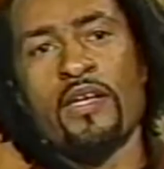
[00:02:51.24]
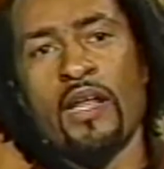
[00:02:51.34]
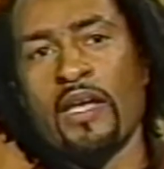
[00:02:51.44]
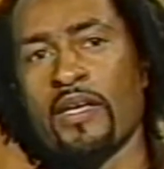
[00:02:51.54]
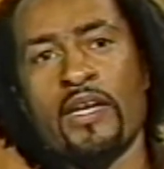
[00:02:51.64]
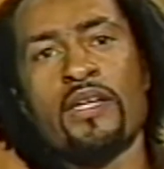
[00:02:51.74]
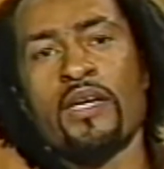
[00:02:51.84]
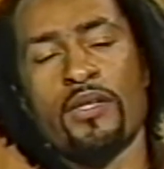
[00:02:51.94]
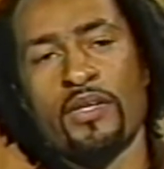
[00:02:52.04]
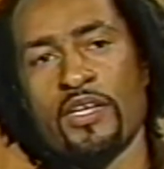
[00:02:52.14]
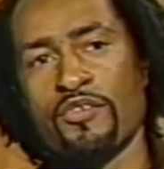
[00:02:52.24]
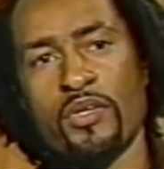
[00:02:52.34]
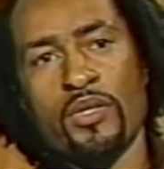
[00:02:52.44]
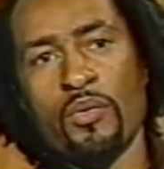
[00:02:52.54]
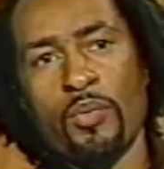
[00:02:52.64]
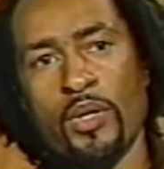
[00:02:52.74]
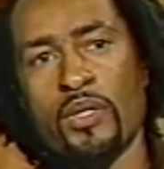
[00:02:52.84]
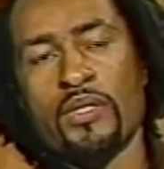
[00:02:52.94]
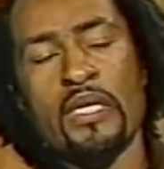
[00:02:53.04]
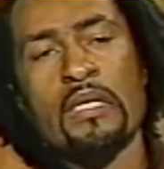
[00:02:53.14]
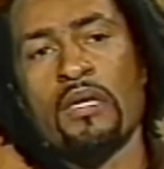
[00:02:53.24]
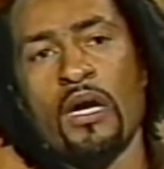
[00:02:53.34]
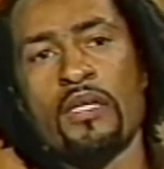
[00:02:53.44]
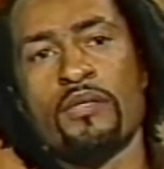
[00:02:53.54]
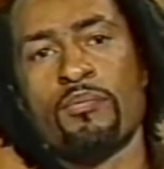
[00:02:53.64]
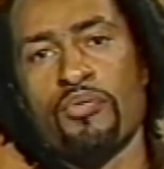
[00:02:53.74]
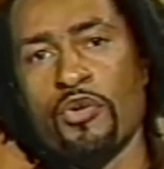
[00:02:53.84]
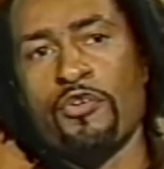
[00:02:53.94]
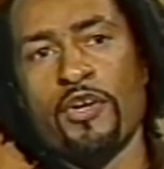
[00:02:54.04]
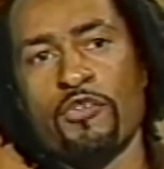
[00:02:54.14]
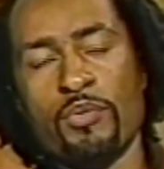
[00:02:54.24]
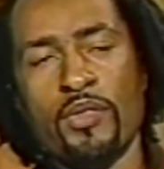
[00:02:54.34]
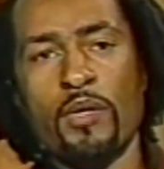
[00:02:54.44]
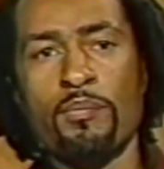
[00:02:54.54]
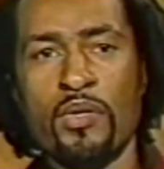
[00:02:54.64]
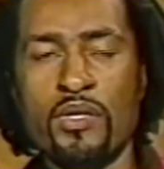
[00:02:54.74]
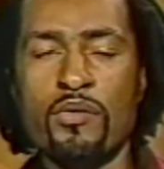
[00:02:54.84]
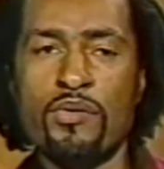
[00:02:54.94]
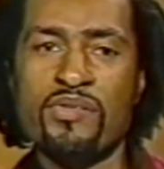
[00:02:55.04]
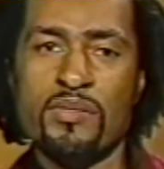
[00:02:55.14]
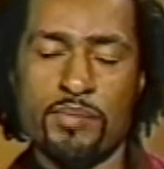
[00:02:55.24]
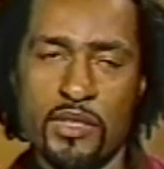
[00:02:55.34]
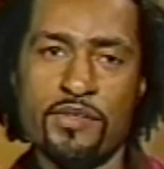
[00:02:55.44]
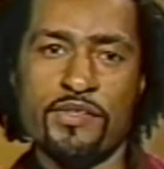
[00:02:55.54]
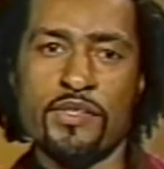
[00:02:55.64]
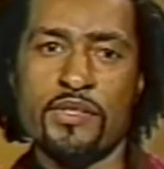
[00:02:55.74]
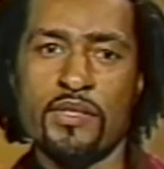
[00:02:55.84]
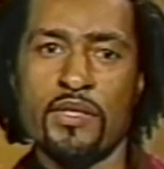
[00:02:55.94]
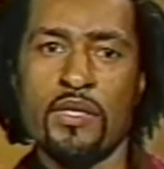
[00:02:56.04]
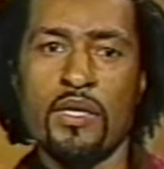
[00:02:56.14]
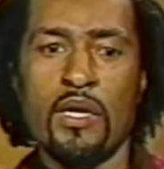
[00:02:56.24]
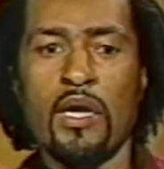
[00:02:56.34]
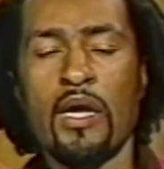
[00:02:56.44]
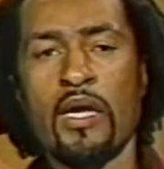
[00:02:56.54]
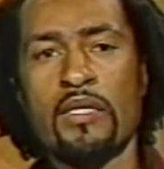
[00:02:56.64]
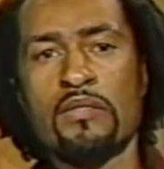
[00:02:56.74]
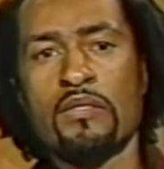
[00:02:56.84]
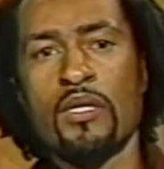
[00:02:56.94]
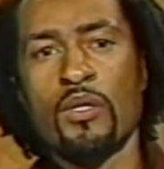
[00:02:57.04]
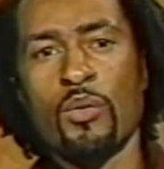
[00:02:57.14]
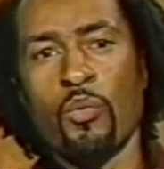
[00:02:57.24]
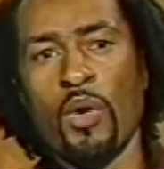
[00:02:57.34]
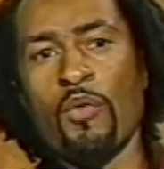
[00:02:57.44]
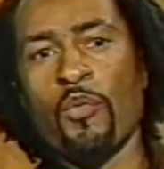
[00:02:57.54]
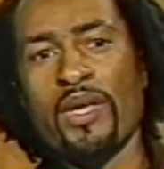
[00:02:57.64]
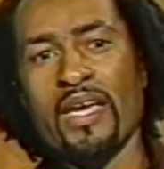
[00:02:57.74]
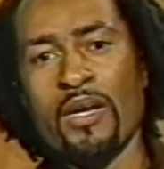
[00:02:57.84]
like any other nation in the world, cannot progress without political stability. And what we can